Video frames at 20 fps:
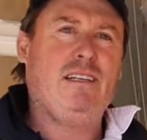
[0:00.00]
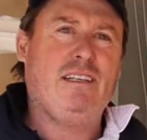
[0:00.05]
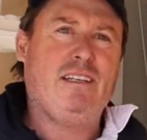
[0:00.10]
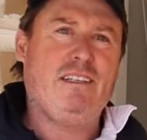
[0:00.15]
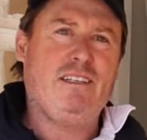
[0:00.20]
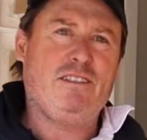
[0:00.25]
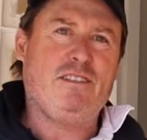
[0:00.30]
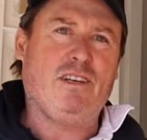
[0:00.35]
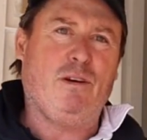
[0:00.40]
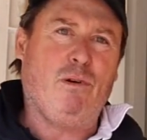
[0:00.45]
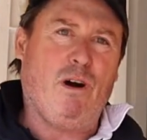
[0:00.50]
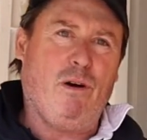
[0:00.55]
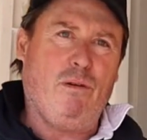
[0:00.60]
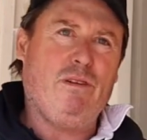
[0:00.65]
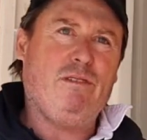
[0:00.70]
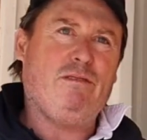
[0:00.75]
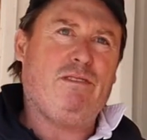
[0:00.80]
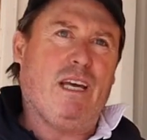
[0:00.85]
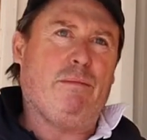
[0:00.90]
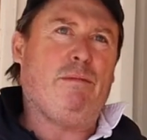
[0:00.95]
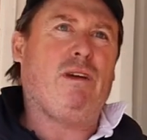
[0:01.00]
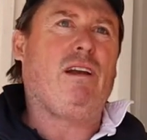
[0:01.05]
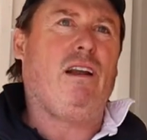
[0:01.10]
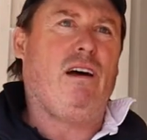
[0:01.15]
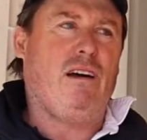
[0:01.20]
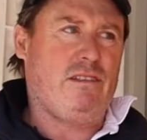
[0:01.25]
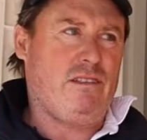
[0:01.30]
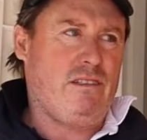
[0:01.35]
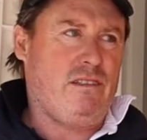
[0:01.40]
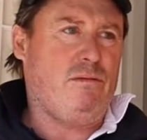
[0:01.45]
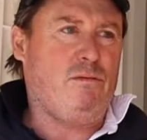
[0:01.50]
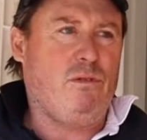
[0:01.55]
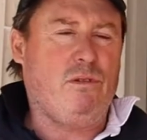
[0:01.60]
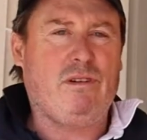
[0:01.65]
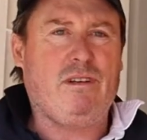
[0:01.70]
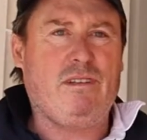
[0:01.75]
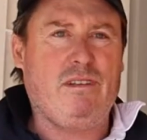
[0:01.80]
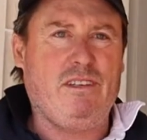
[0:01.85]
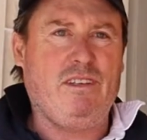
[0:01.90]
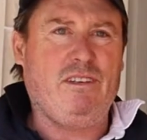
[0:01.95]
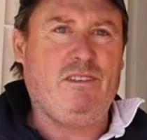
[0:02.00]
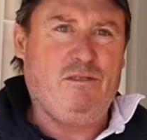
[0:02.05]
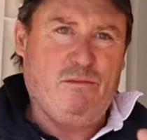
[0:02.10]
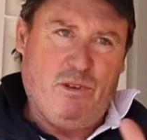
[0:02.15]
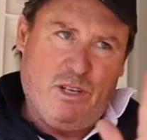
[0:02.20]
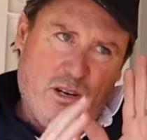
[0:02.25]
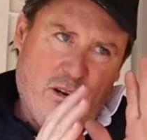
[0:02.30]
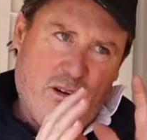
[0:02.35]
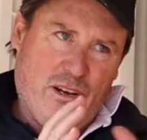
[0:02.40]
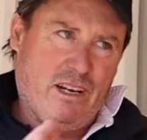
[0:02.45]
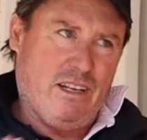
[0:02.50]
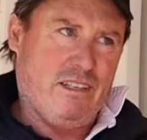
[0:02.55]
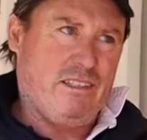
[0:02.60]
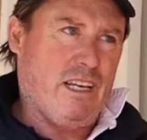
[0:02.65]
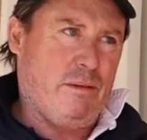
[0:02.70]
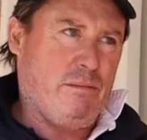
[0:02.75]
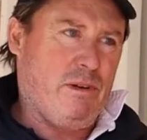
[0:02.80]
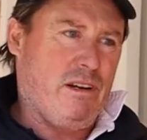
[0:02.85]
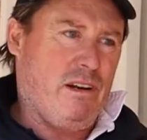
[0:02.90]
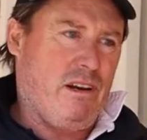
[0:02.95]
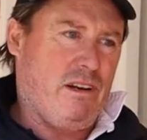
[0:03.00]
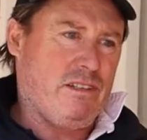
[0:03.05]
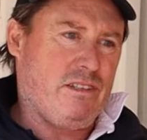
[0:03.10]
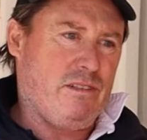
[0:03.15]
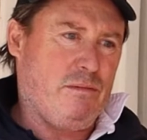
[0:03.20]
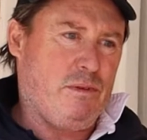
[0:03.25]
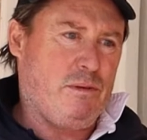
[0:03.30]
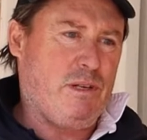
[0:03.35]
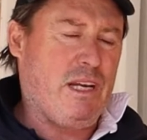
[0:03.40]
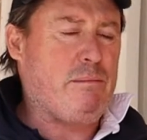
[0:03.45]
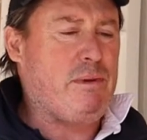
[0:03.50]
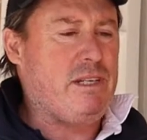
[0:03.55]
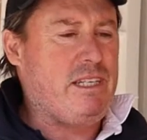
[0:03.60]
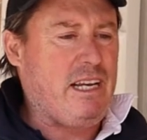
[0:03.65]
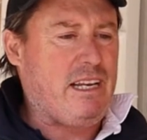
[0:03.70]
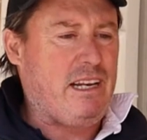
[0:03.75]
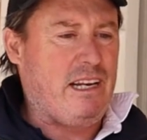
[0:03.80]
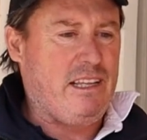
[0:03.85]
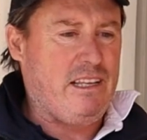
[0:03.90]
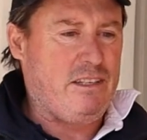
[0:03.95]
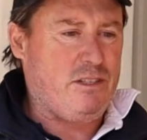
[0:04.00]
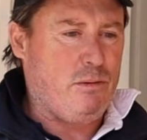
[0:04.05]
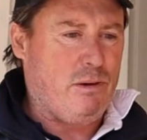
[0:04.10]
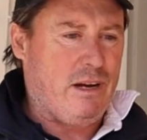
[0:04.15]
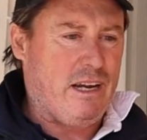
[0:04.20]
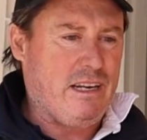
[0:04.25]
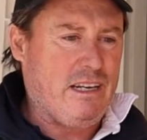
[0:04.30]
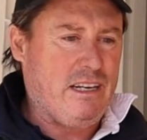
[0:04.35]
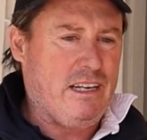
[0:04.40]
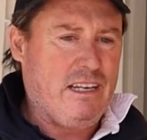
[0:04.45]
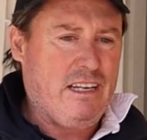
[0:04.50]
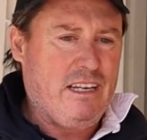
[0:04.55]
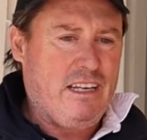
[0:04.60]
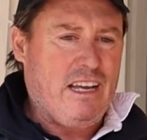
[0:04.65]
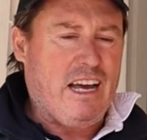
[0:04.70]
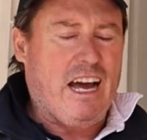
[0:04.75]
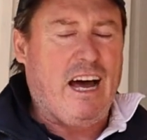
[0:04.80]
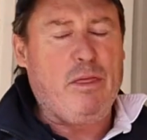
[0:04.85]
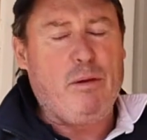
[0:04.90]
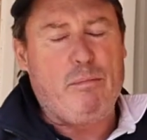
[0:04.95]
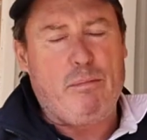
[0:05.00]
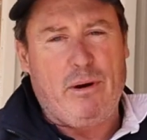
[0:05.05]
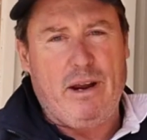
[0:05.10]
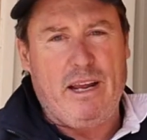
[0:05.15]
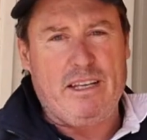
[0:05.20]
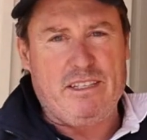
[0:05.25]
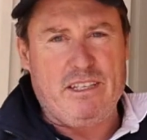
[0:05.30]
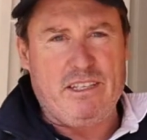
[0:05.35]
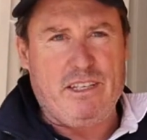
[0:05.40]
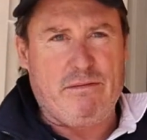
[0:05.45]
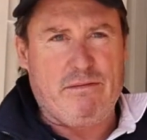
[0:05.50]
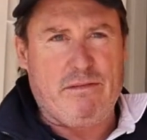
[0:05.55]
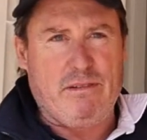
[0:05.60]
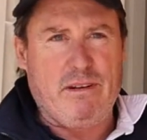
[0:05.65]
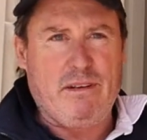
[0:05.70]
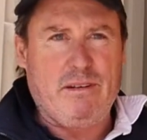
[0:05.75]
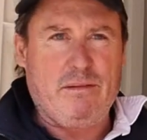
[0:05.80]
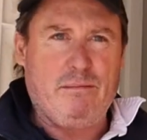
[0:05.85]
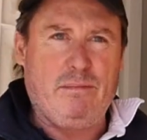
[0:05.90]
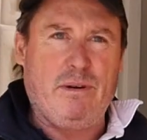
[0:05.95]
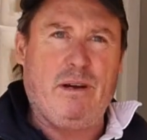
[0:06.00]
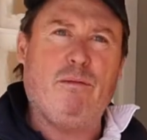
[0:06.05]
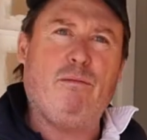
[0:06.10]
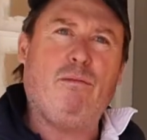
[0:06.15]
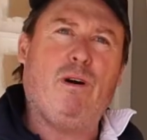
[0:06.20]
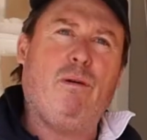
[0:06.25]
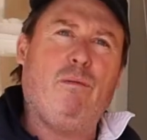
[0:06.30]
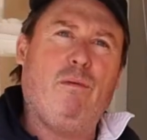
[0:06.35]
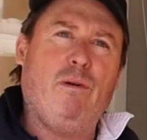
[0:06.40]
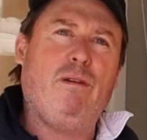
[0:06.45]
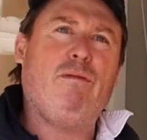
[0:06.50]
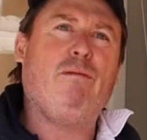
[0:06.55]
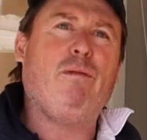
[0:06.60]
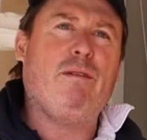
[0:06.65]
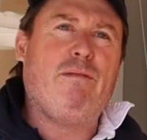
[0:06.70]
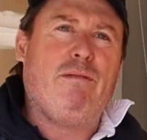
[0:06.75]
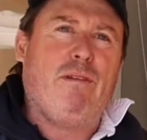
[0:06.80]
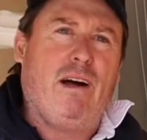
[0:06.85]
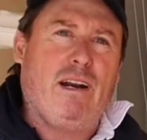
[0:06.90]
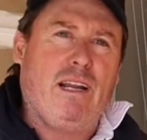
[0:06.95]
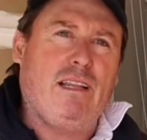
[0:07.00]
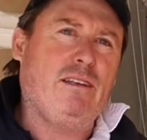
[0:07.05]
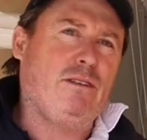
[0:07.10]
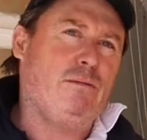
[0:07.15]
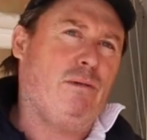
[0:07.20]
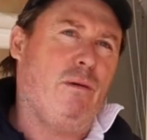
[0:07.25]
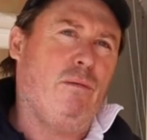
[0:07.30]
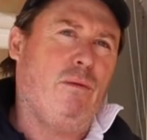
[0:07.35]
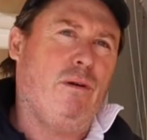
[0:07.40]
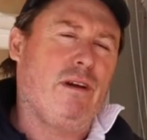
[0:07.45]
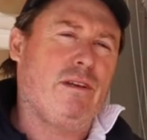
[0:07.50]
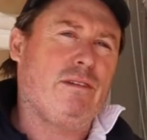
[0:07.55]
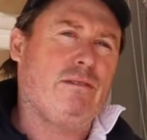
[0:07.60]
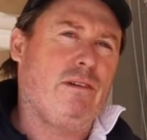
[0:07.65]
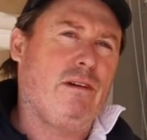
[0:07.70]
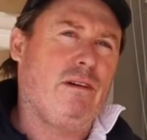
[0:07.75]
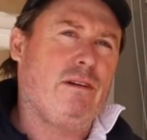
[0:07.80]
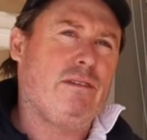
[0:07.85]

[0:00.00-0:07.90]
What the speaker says: So what semi-gloss, when you look at a semi-gloss, particularly this one, other brands are different, but what we're finding this one works for us.